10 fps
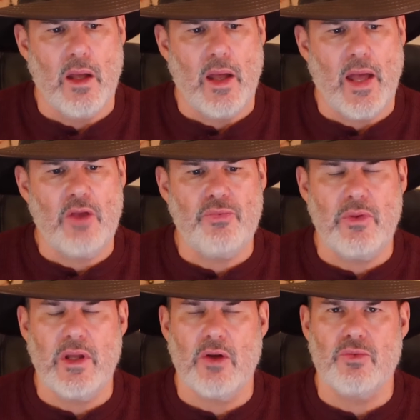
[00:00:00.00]
As for
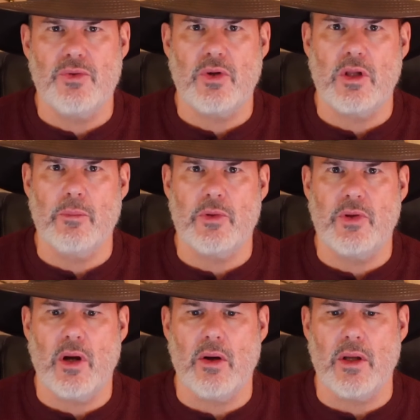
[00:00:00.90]
the altruistic
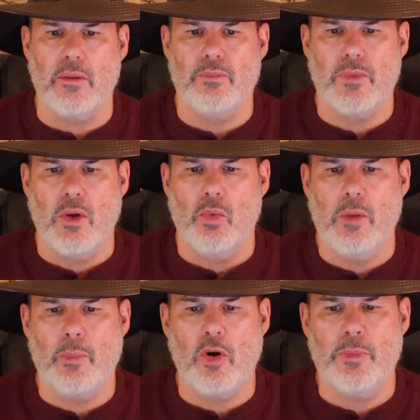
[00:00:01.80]
libertarian, we
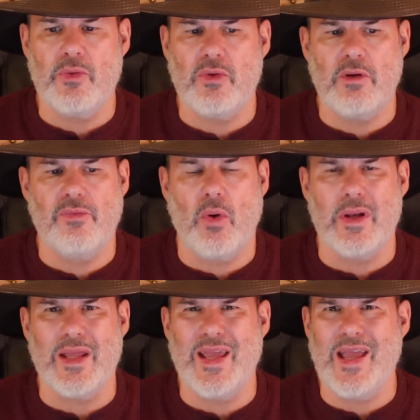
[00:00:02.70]
purposely
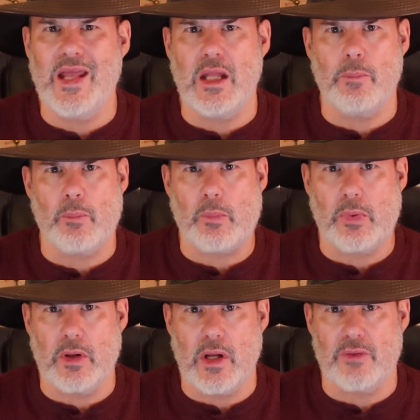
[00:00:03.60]
avoid any
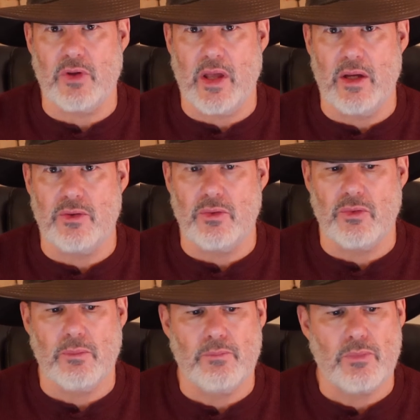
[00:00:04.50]

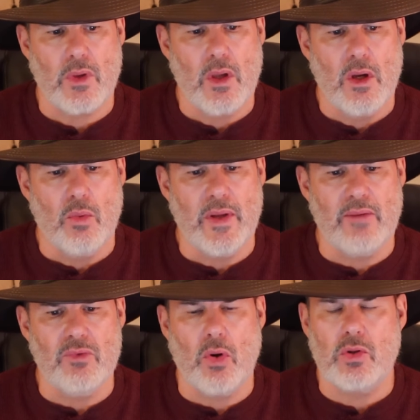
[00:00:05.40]
prognostications. We
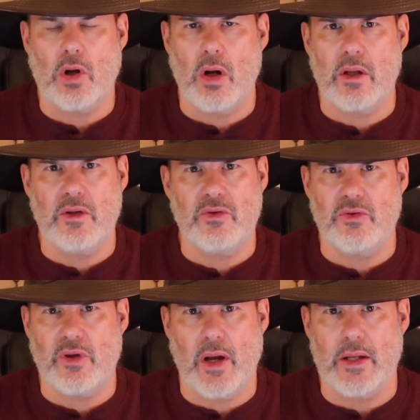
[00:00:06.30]
have no targeted
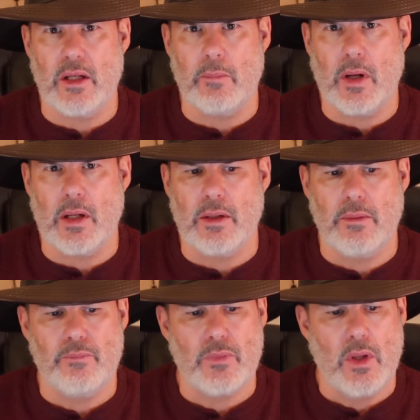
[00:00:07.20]
society in mind.
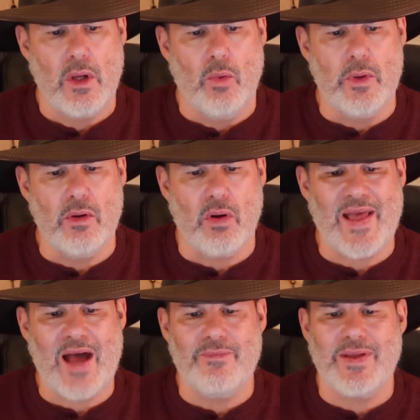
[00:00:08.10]
We don't
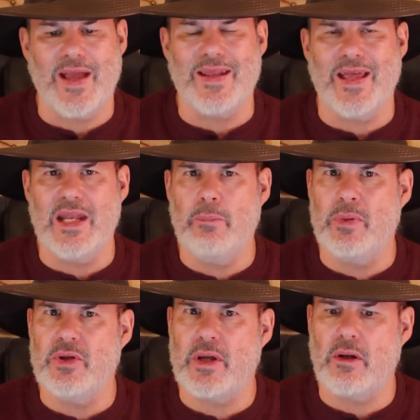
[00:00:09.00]
advocate any
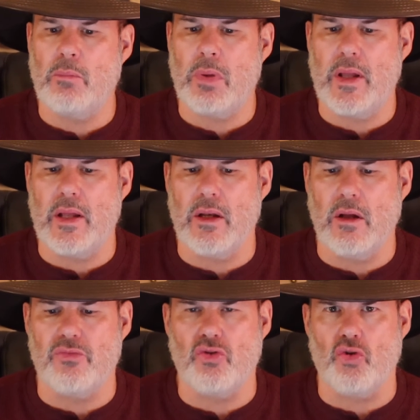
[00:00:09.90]
particular blend
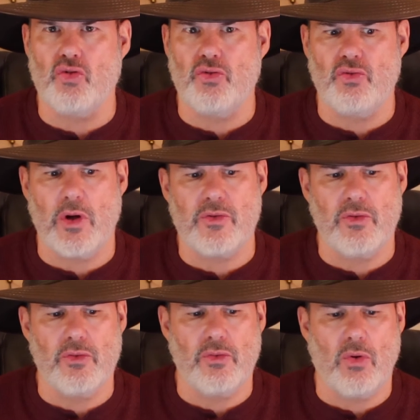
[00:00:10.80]
of social
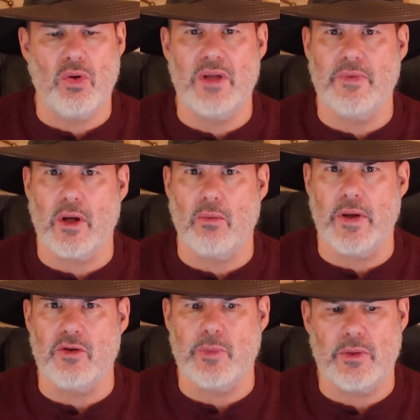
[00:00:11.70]
structures or living
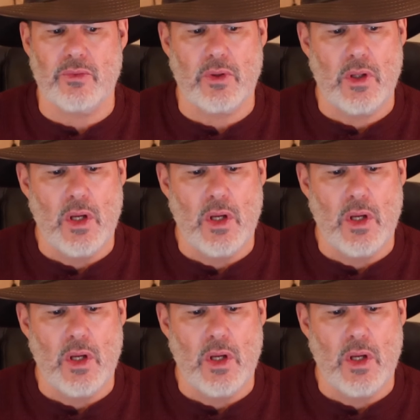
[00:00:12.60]
arrangements.